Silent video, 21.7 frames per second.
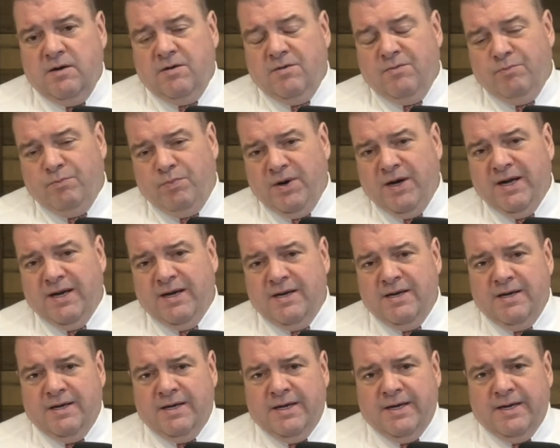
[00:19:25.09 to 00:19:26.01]
But,
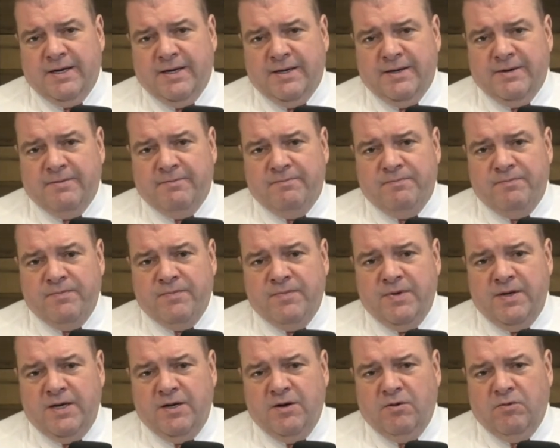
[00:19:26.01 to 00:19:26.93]

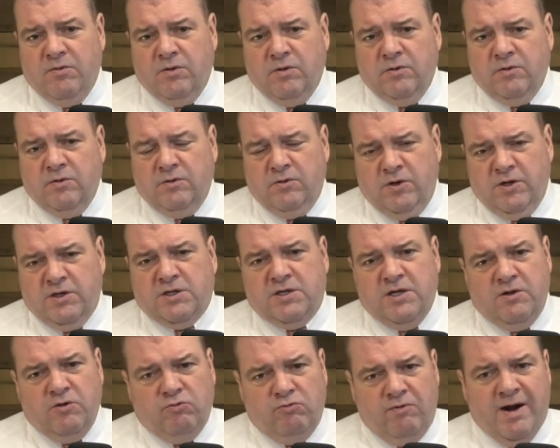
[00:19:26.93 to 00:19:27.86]
look to
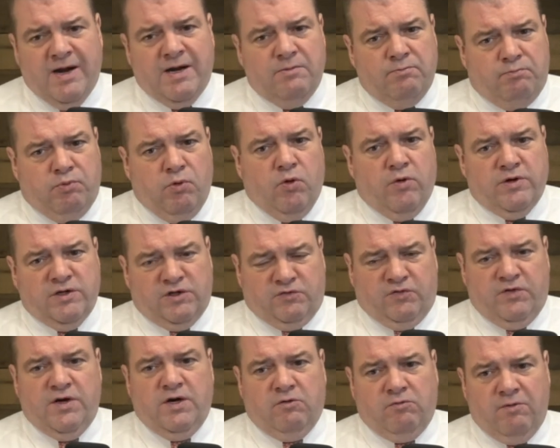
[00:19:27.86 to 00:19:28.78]
the Reddit boards
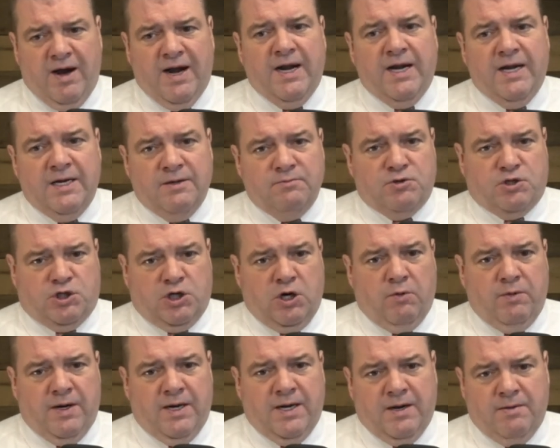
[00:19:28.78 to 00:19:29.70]
for uranium
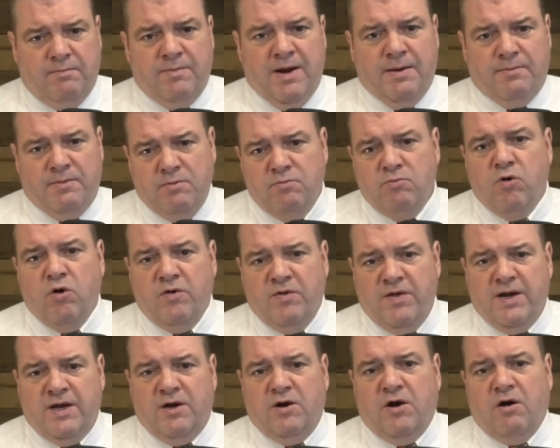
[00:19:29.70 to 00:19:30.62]
showing up, maybe more
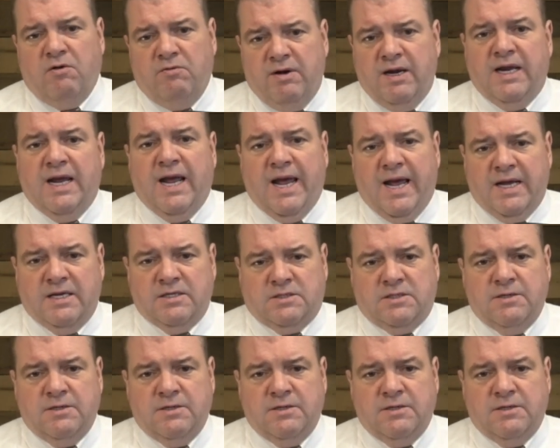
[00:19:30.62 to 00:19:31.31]
than it already has.